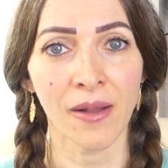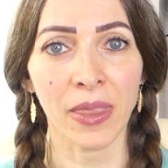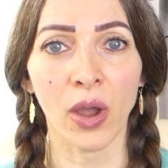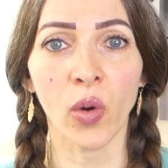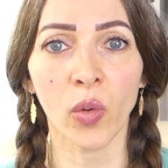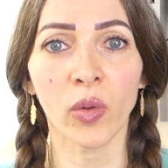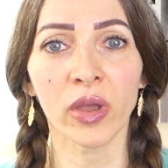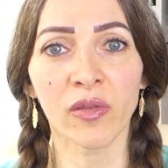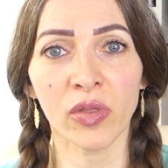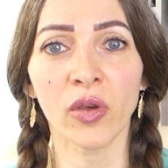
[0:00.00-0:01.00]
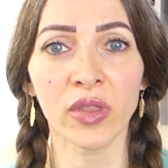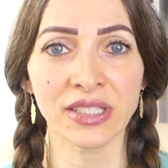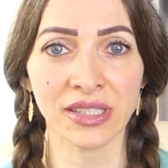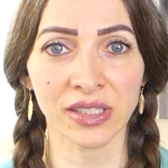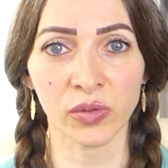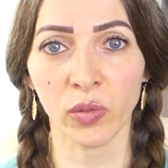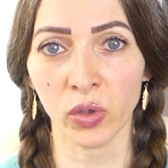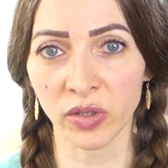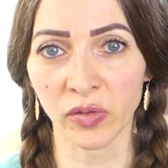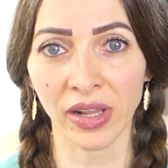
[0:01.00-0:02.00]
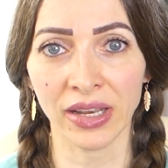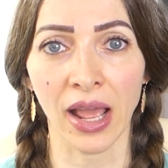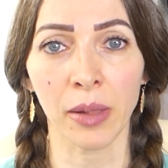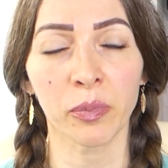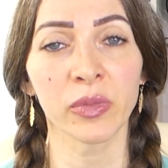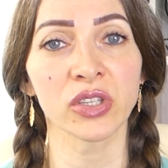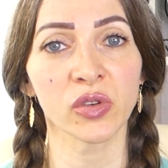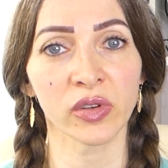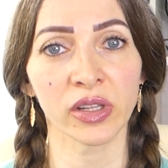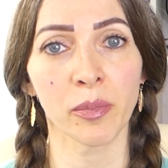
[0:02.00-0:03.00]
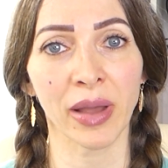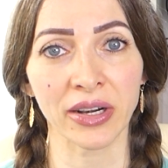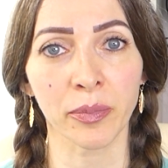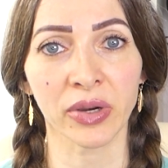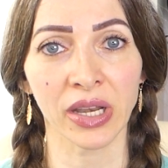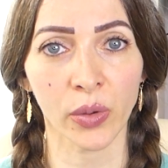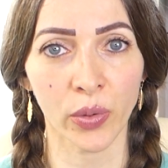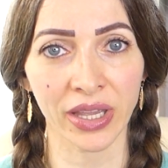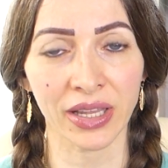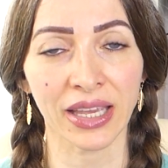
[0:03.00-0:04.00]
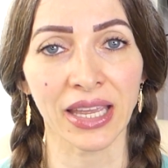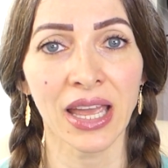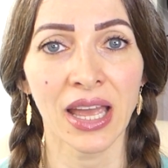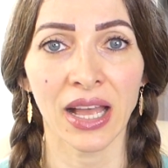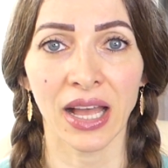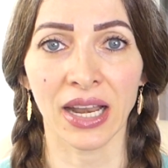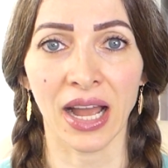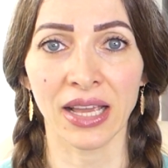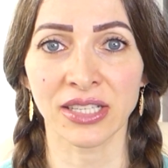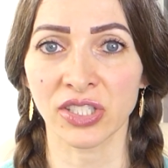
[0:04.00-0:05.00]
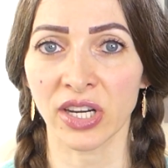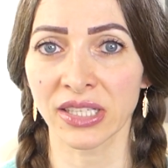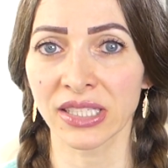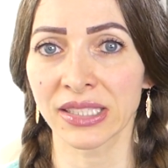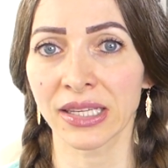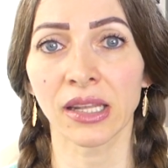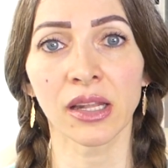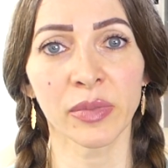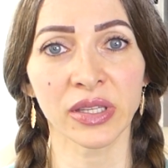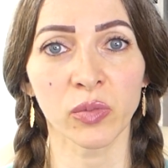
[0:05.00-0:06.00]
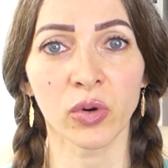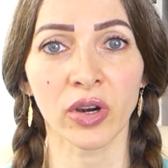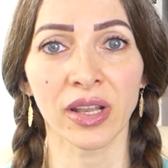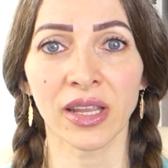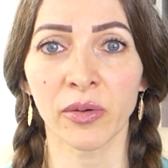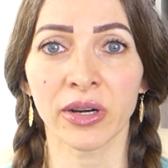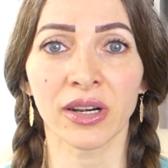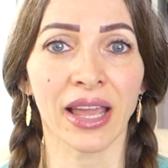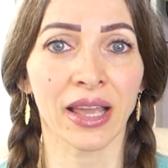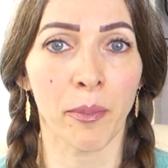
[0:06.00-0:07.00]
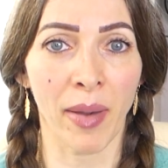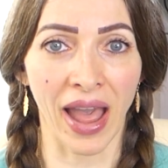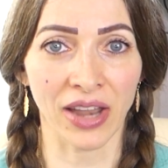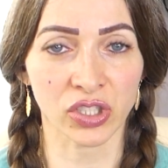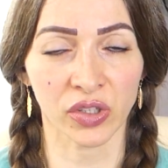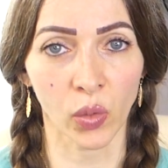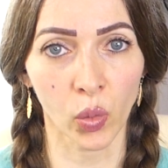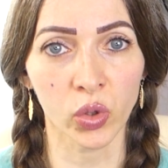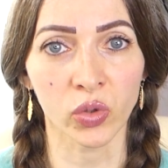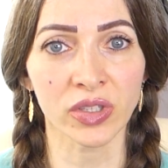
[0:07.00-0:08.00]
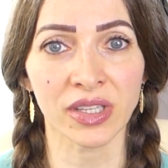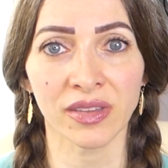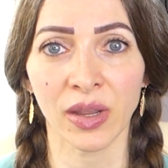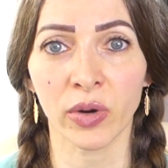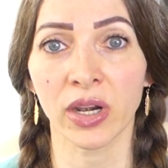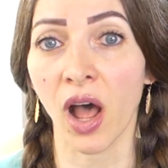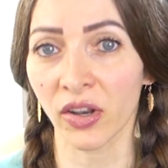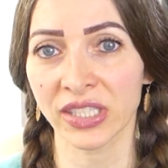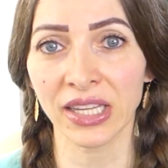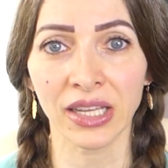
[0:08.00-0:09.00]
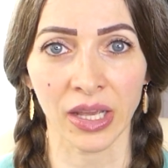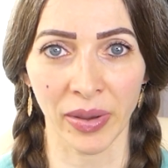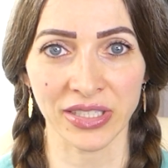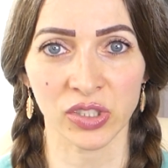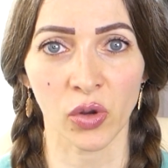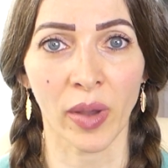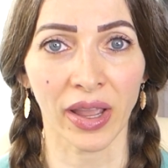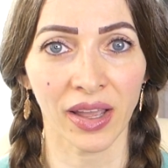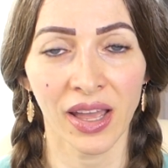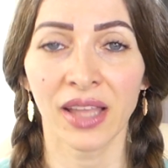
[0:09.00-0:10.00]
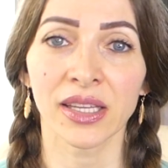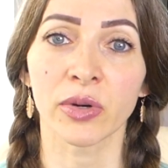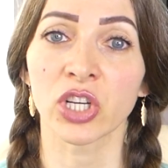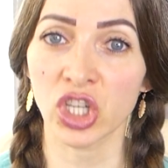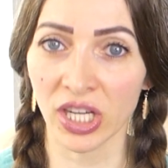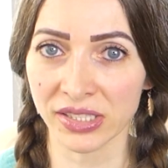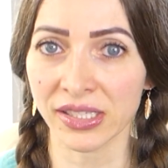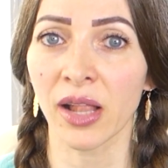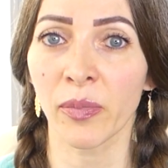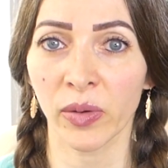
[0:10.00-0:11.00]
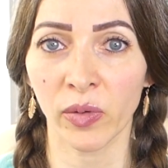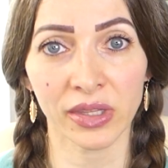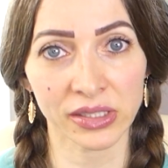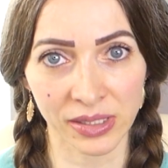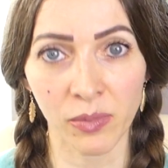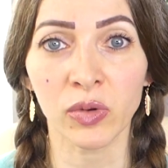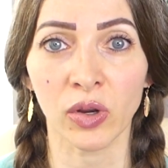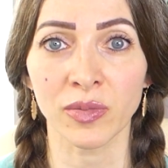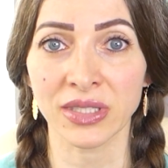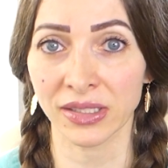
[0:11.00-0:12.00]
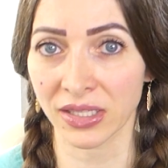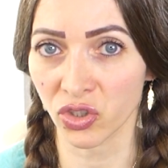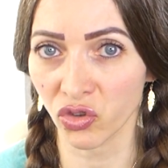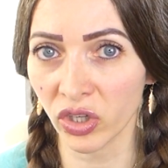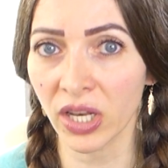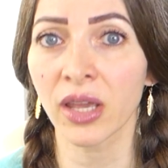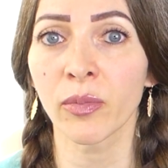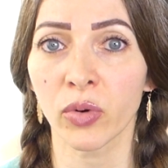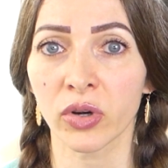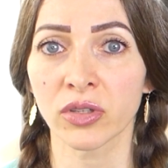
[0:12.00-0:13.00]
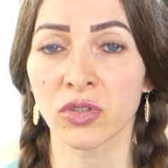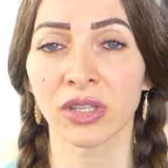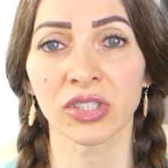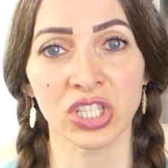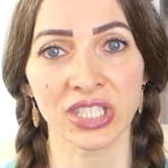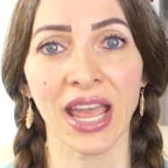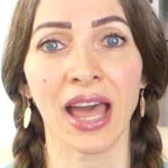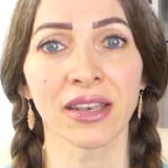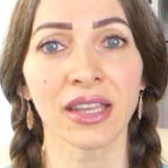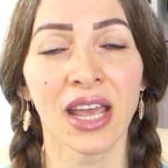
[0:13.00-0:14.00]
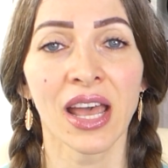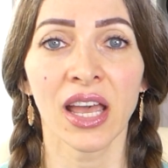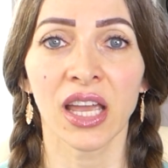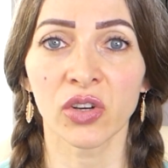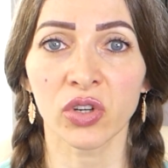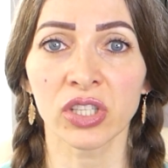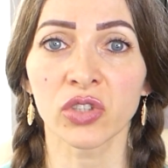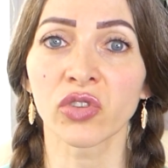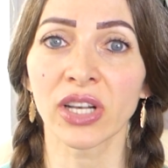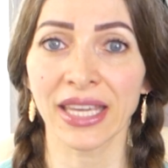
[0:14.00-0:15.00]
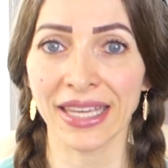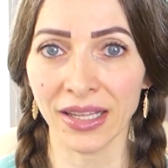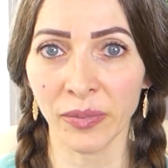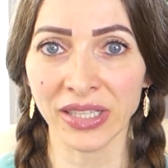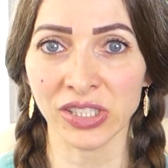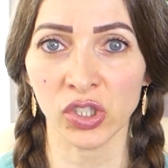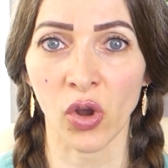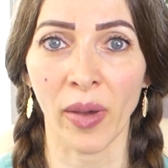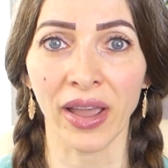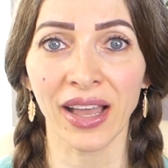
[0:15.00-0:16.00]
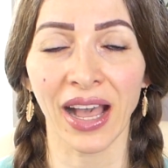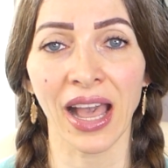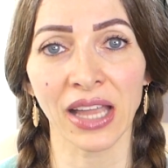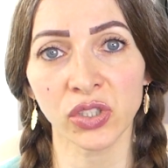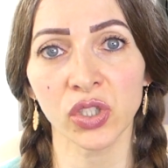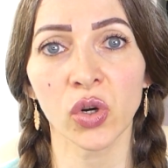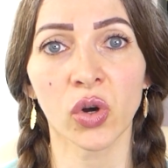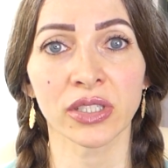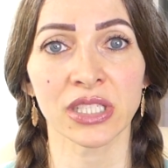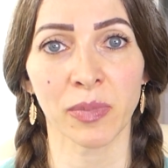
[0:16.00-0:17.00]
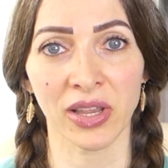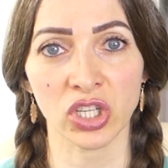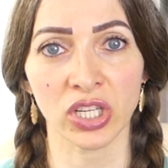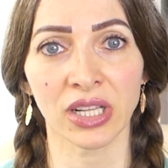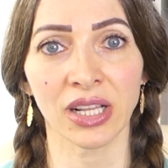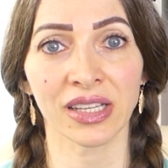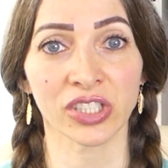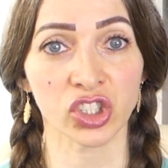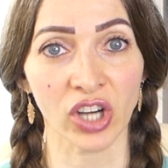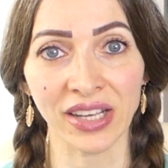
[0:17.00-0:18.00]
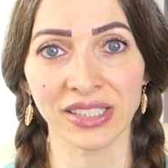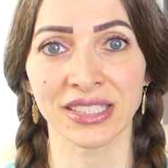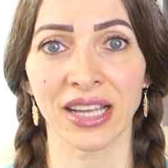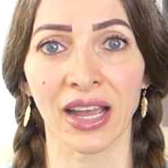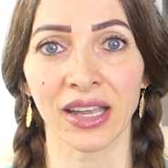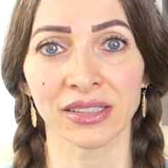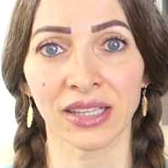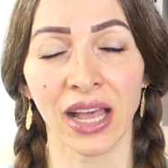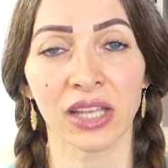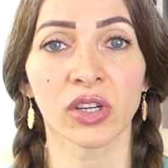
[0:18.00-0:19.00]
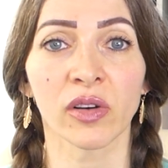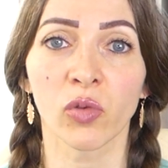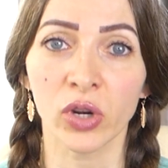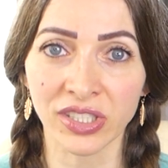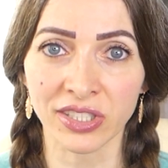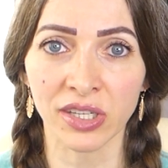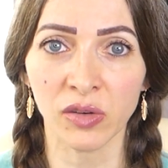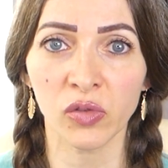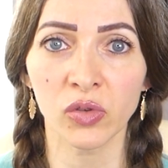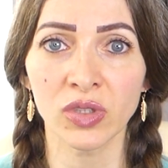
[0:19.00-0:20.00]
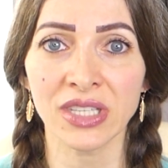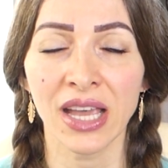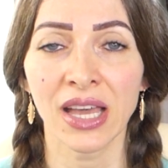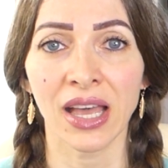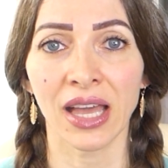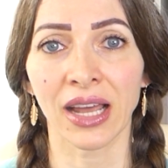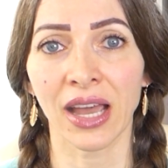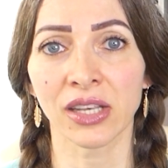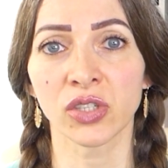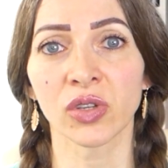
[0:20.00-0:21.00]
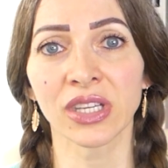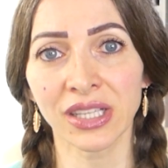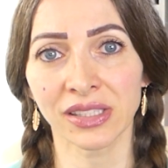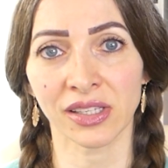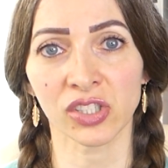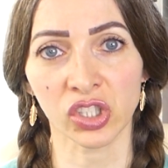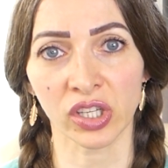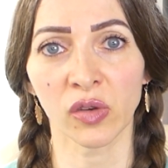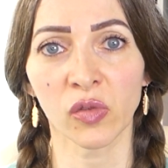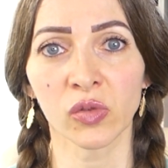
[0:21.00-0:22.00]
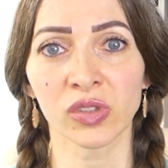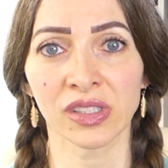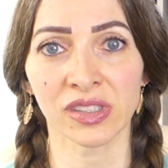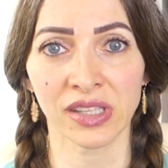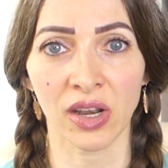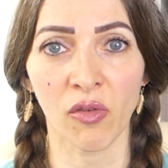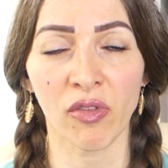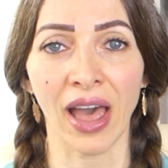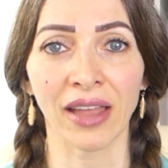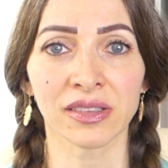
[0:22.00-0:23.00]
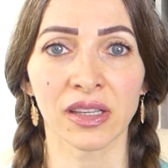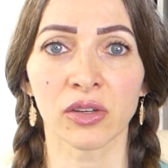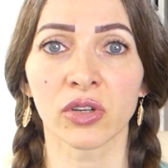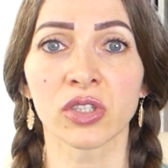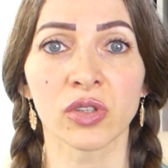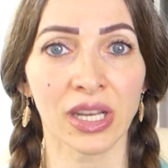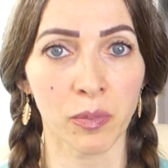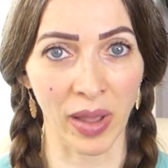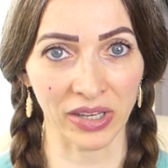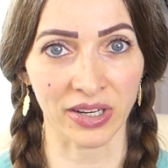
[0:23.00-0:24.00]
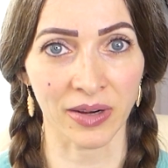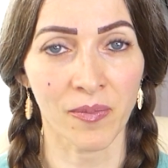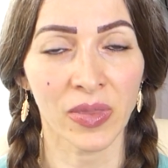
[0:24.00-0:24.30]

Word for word: Now, even though these things were wonderful and helped me to feel better pretty quickly, and I started eating a little bit more, they were like a patch on a wound. They were not healing my stomach. They were just helping with the symptoms, and that's really important to understand. In order to really heal my stomach, I had to go on a special gastritis diet. I had to avoid certain foods, and I had to eat certain foods instead of that in order to get better.